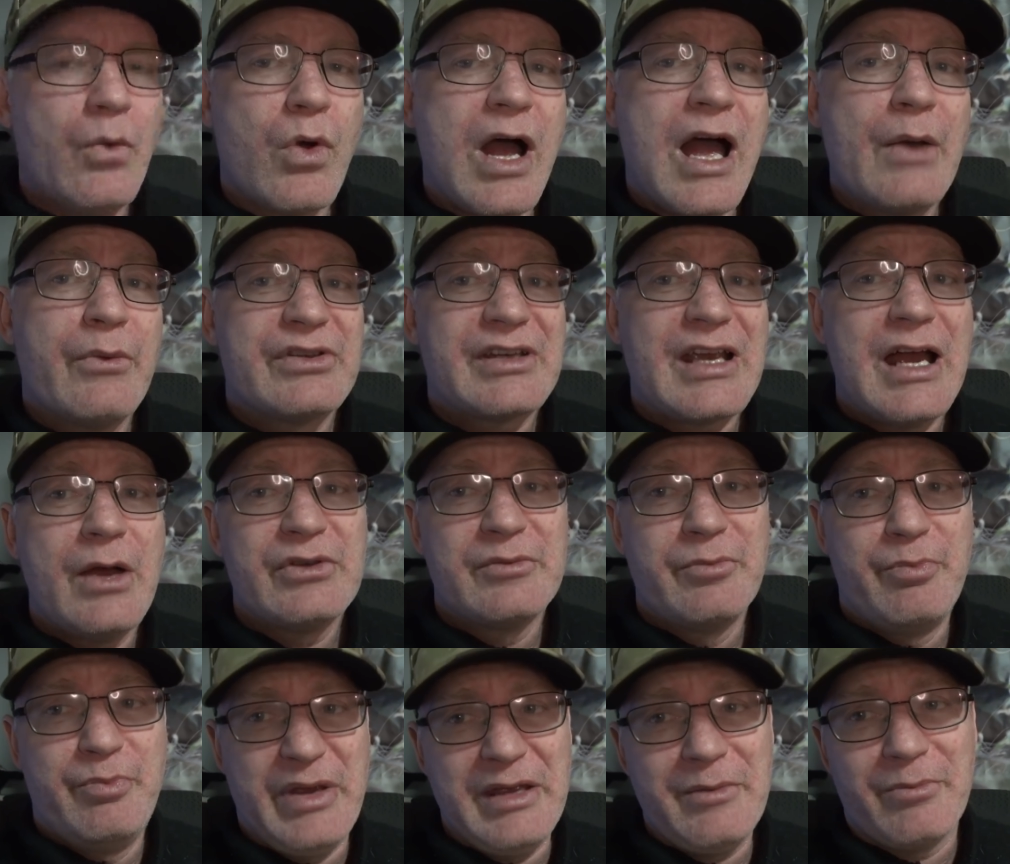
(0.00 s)
I was I was
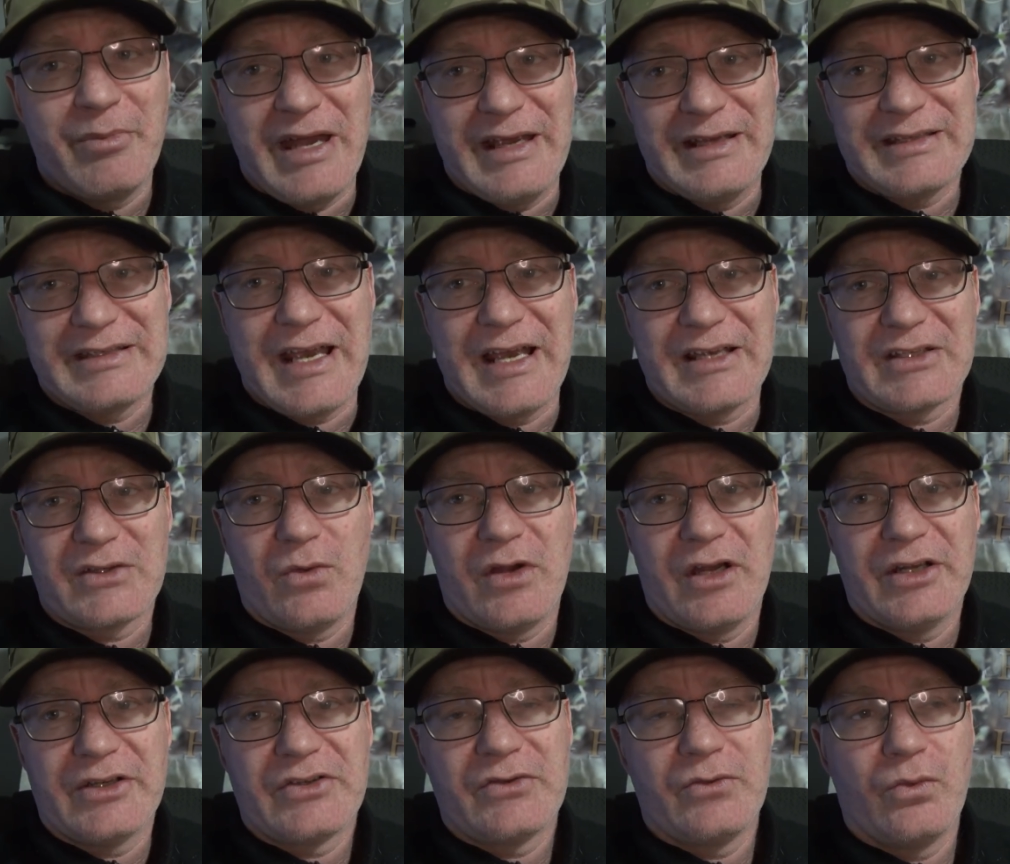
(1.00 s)
bit by a
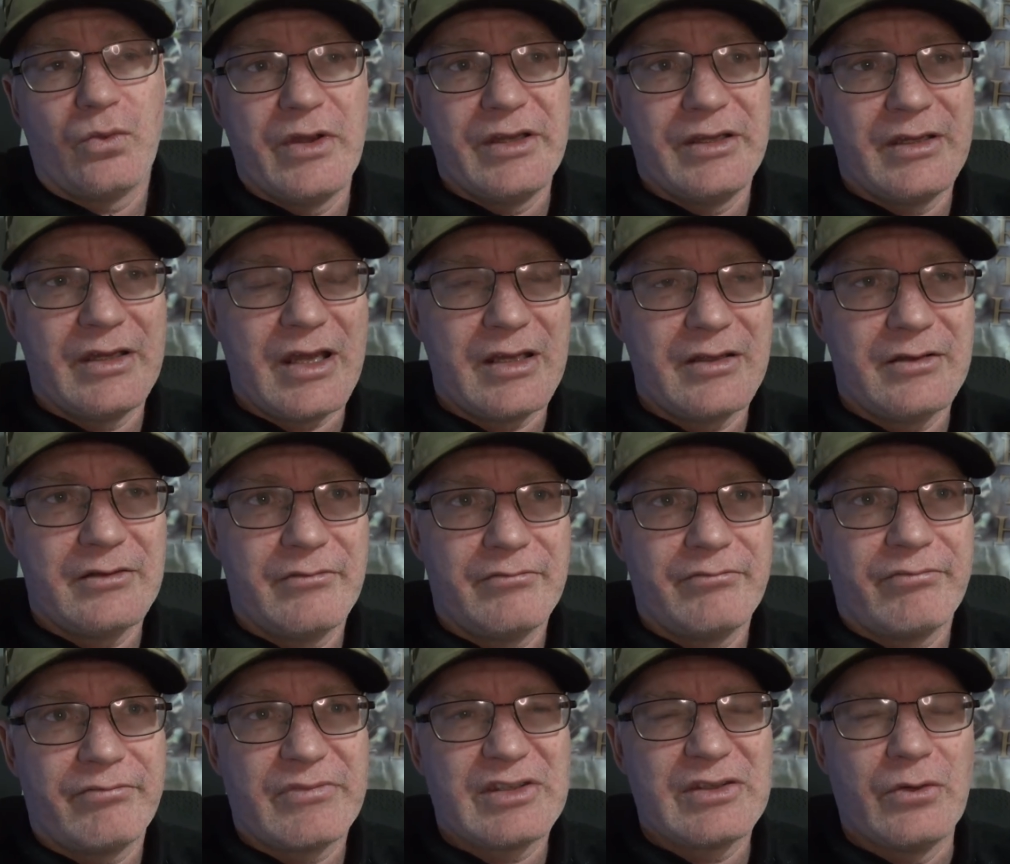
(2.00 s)
Sasquatch when,
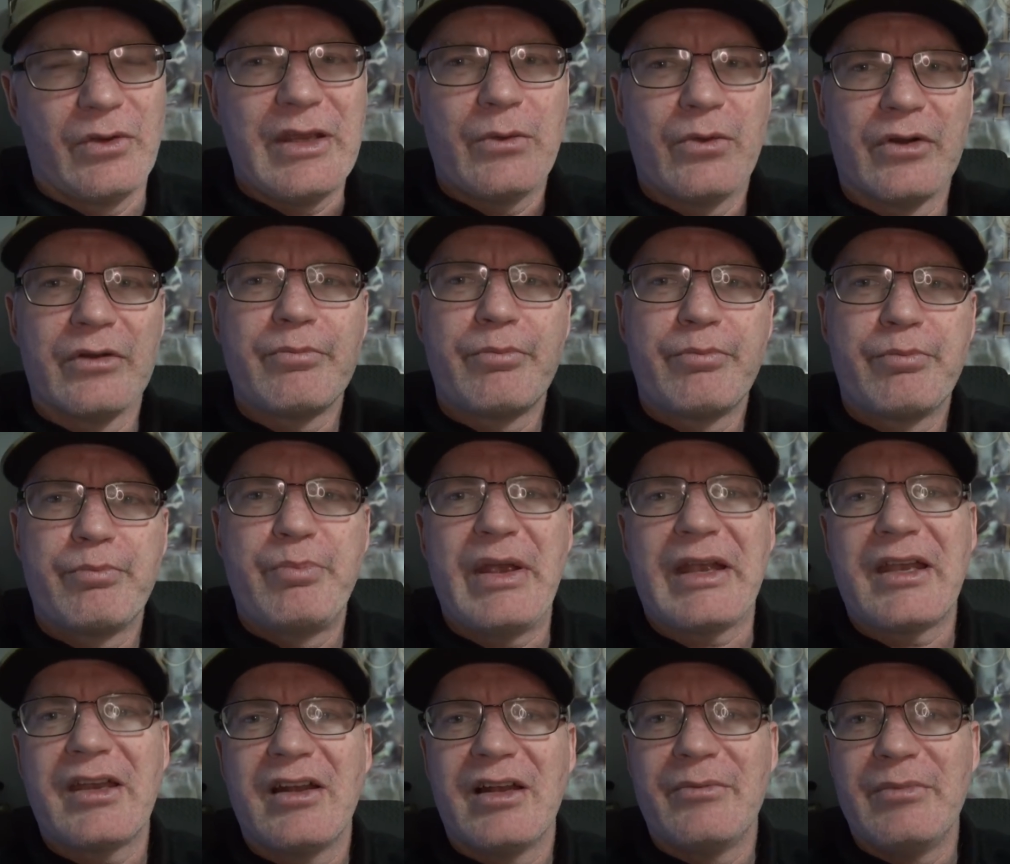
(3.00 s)
so they were
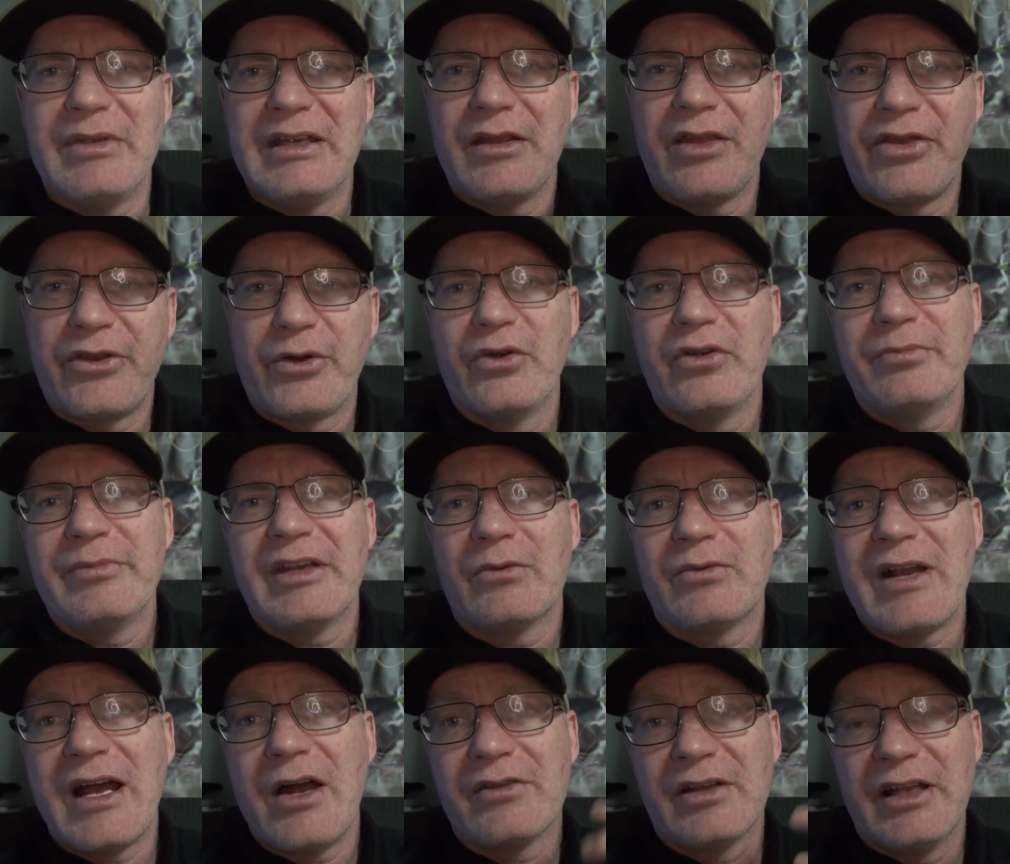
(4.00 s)
picking on me and throwing me
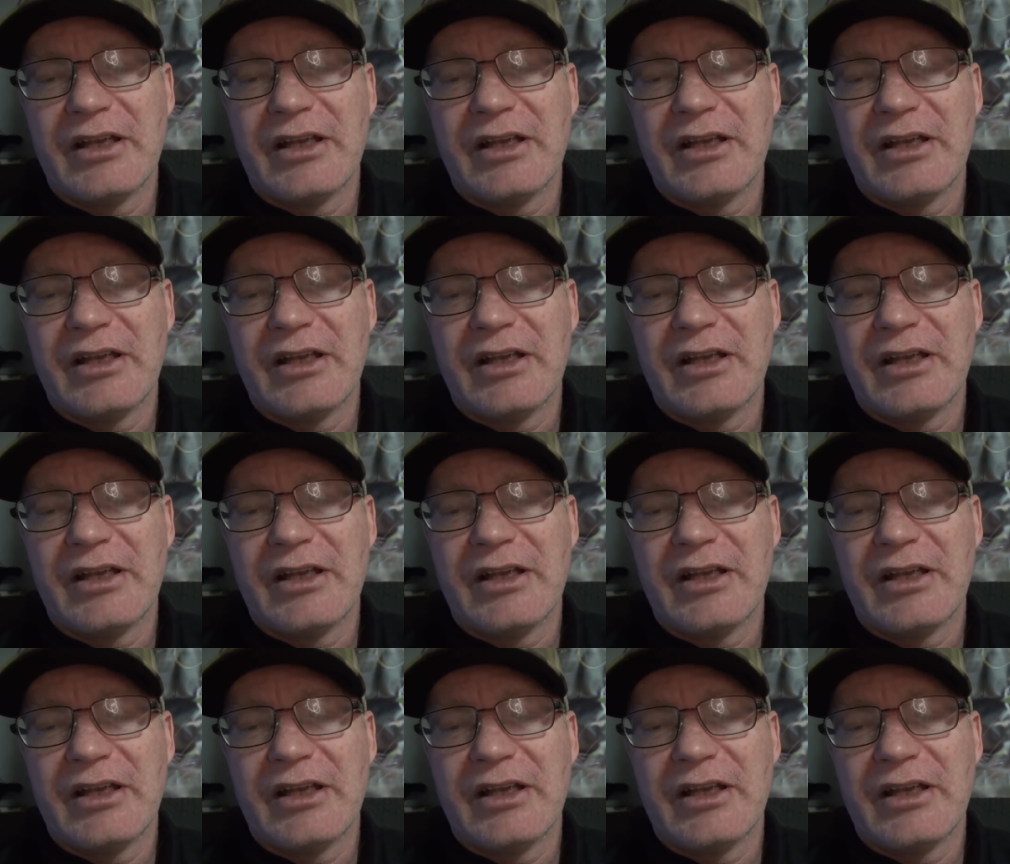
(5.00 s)
around